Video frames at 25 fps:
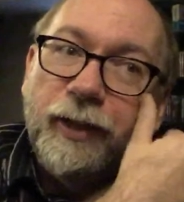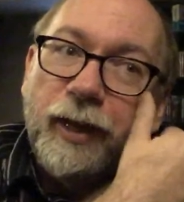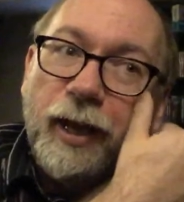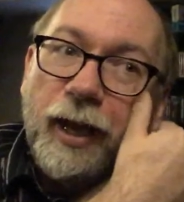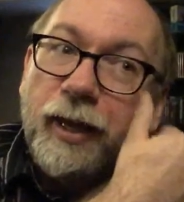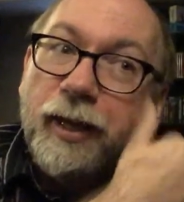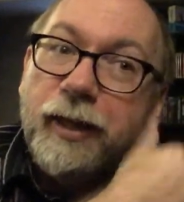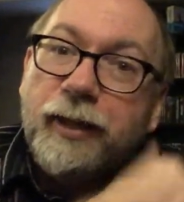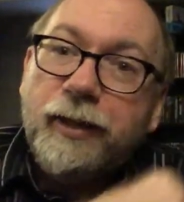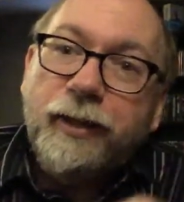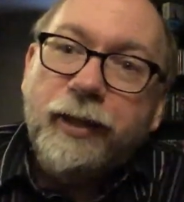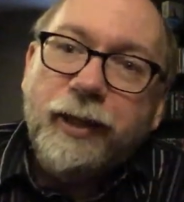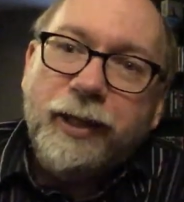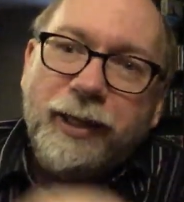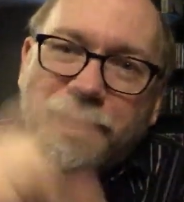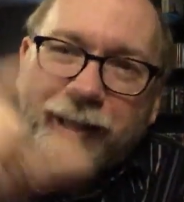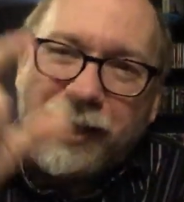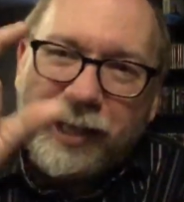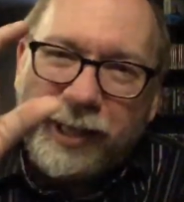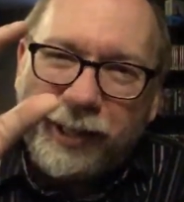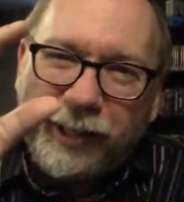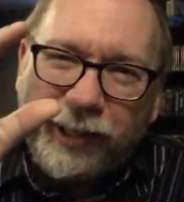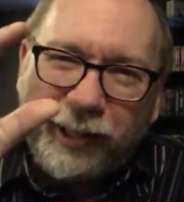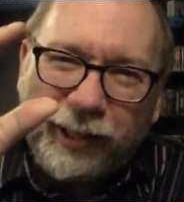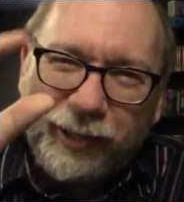I like the
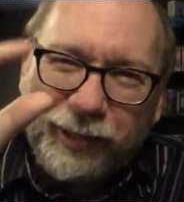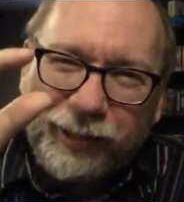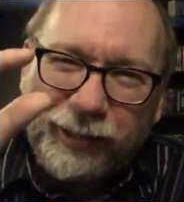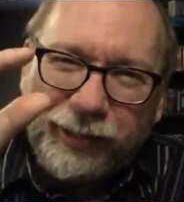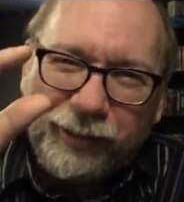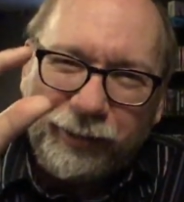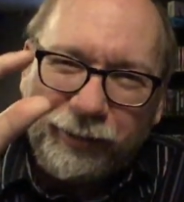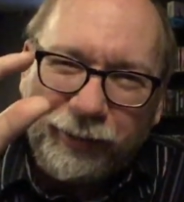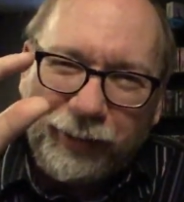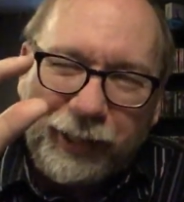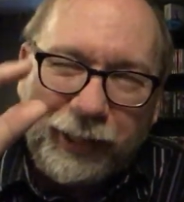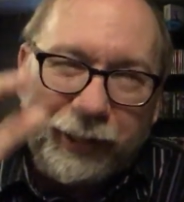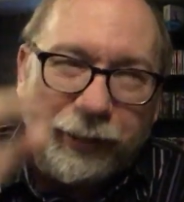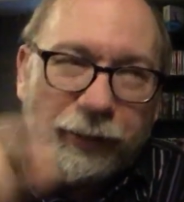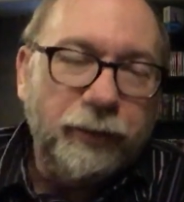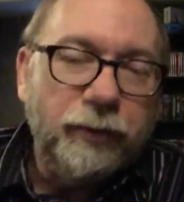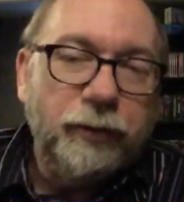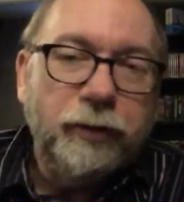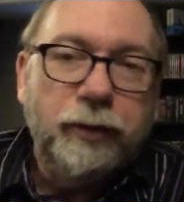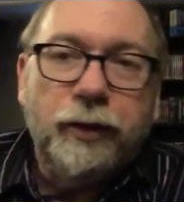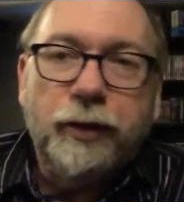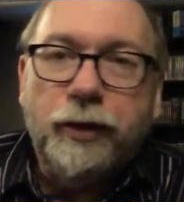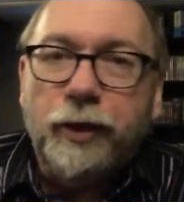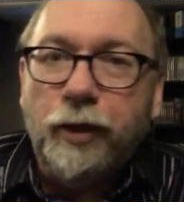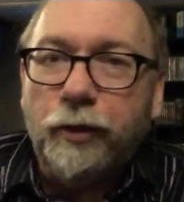crush your head
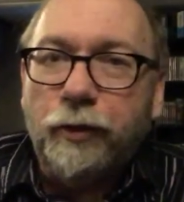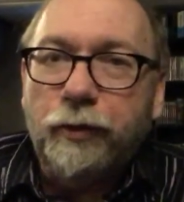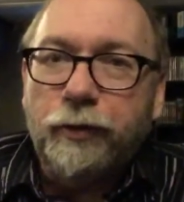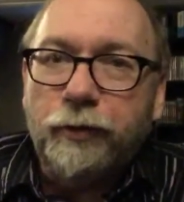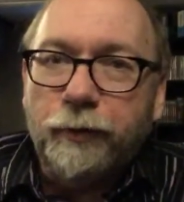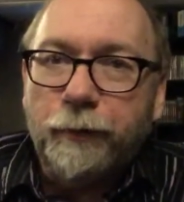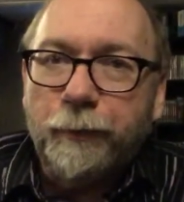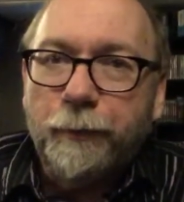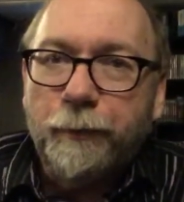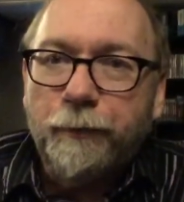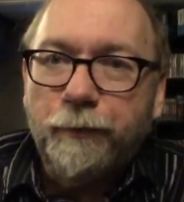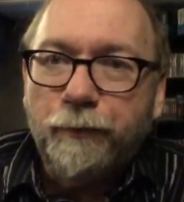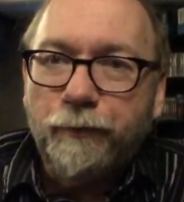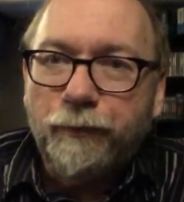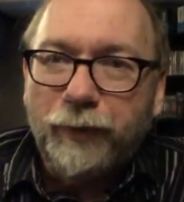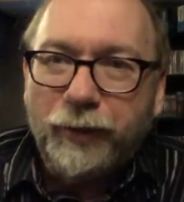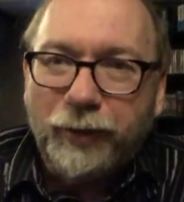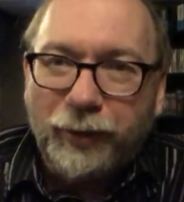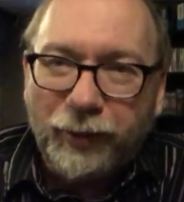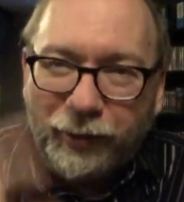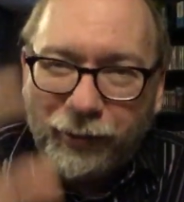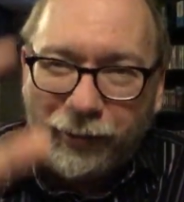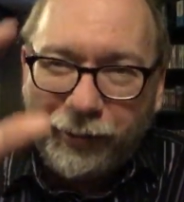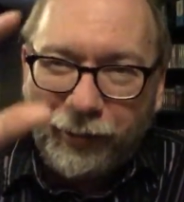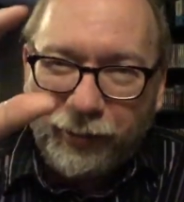character.
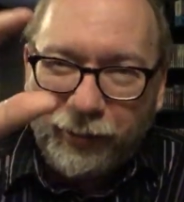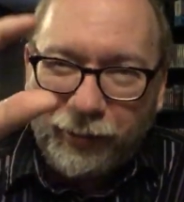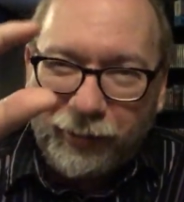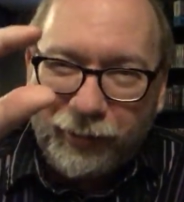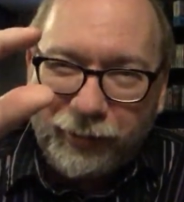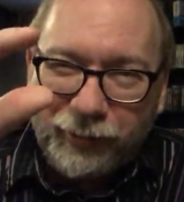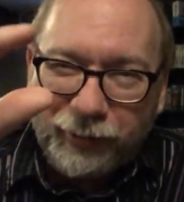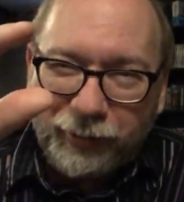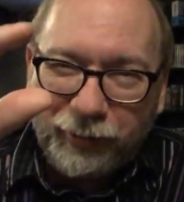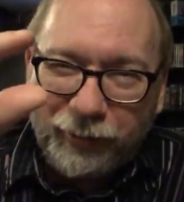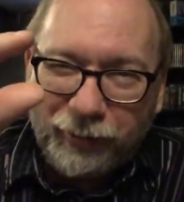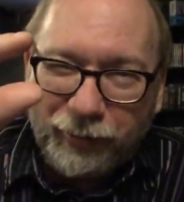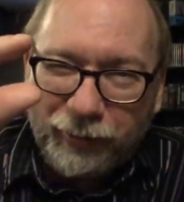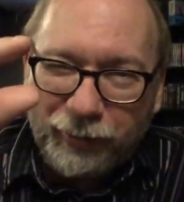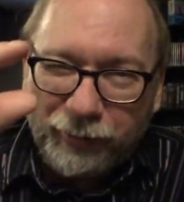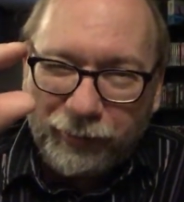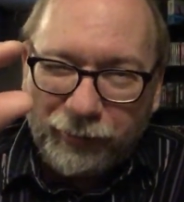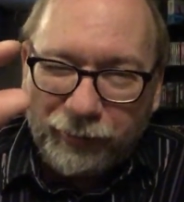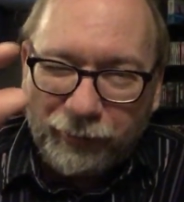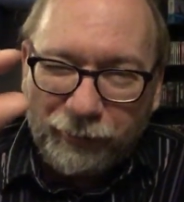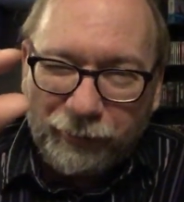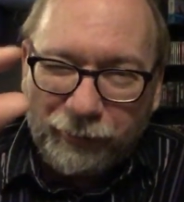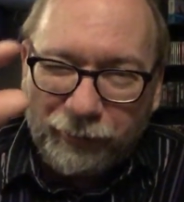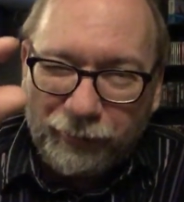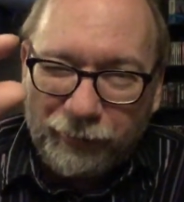Crush, crush.
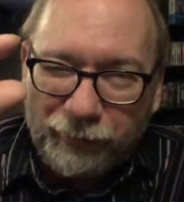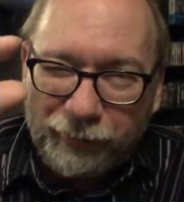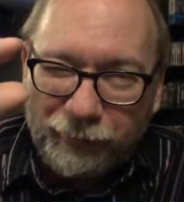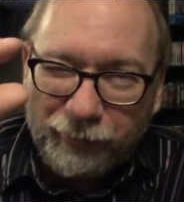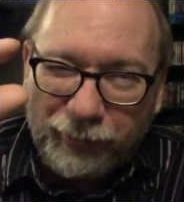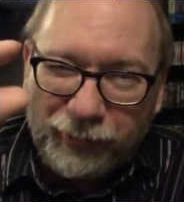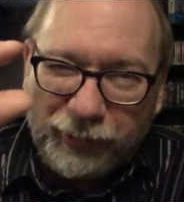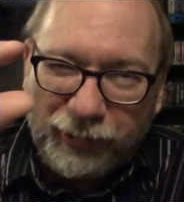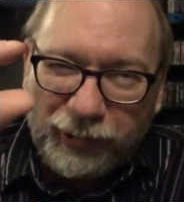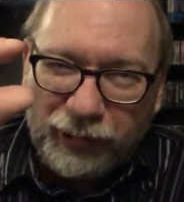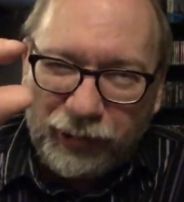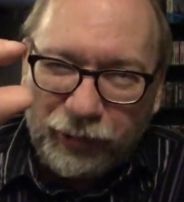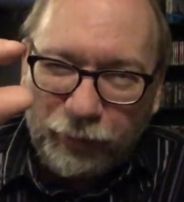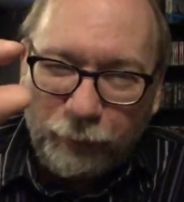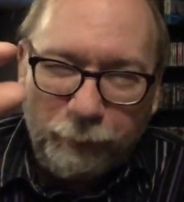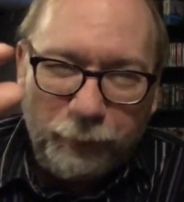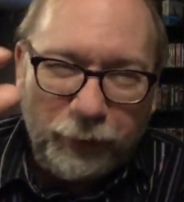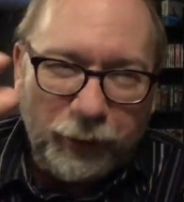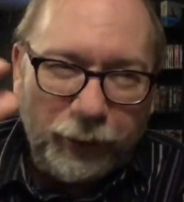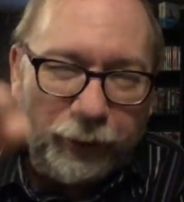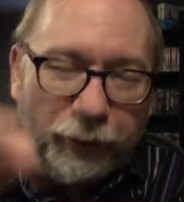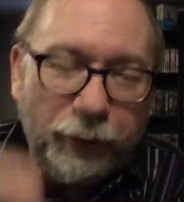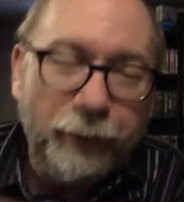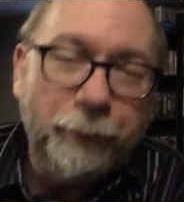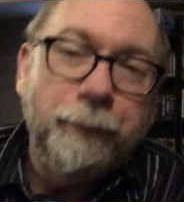Oh, it's so
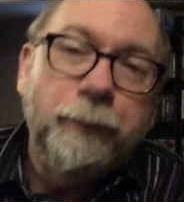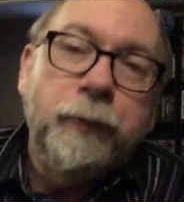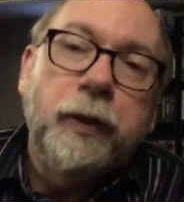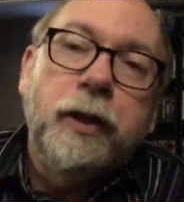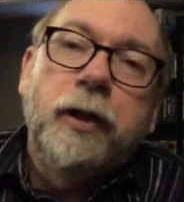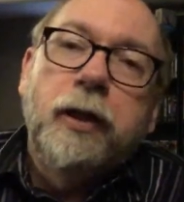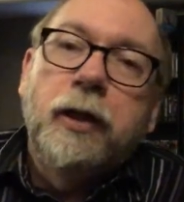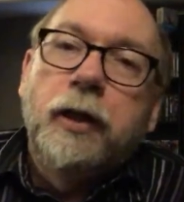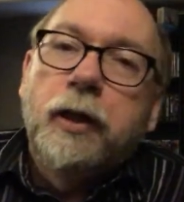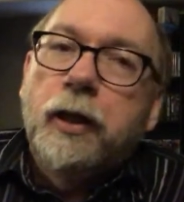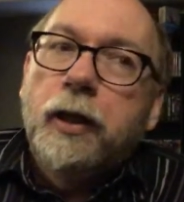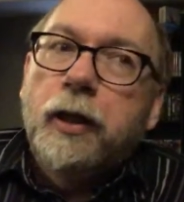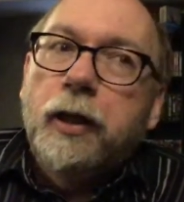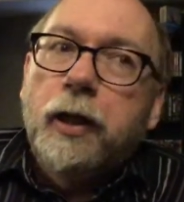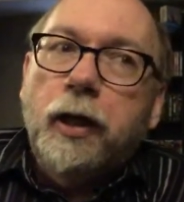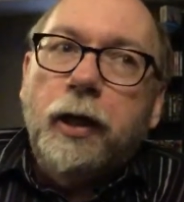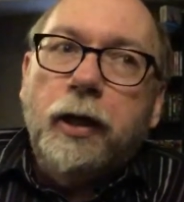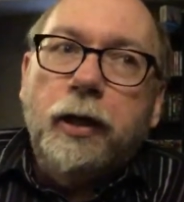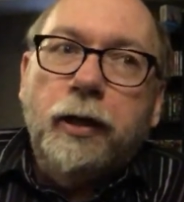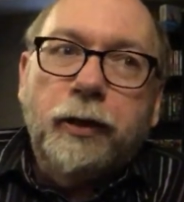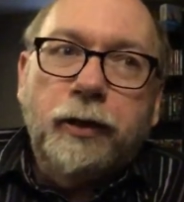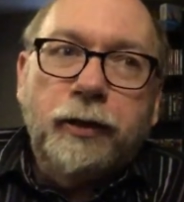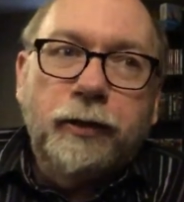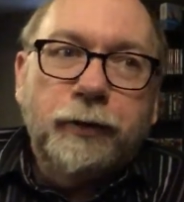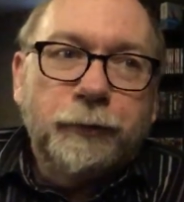bloody.
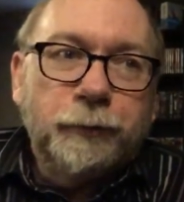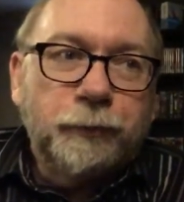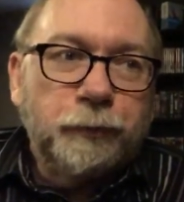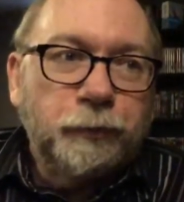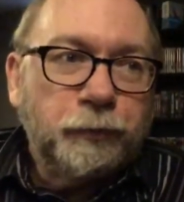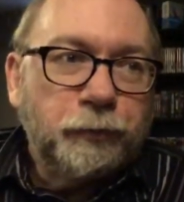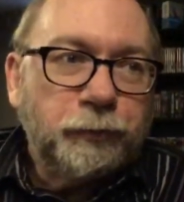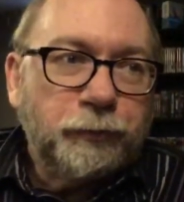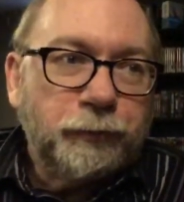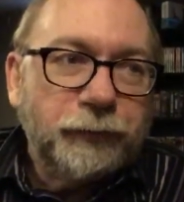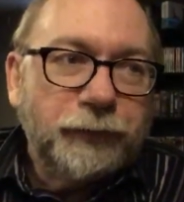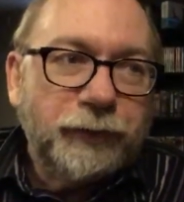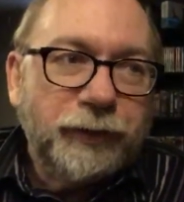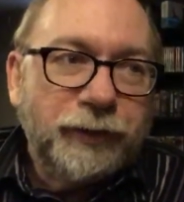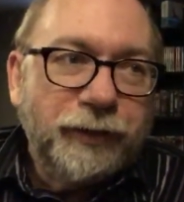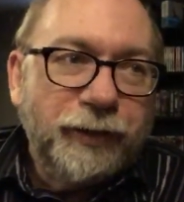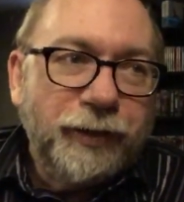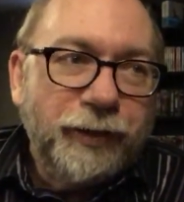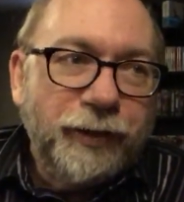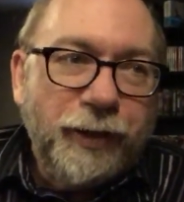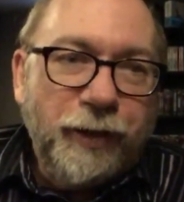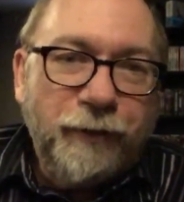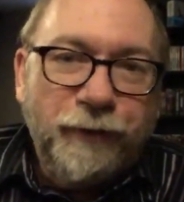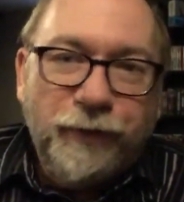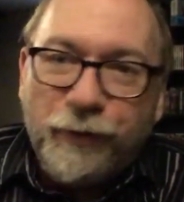Uh,
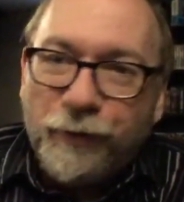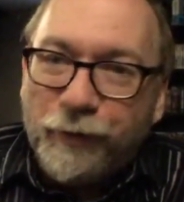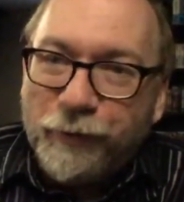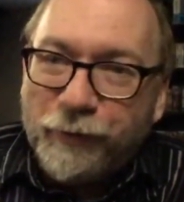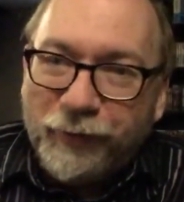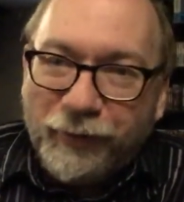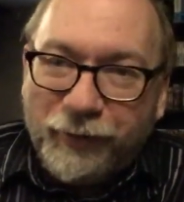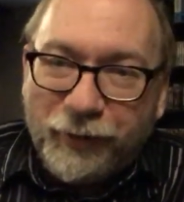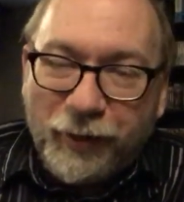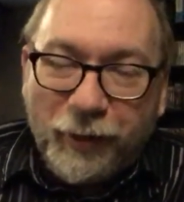if you don't,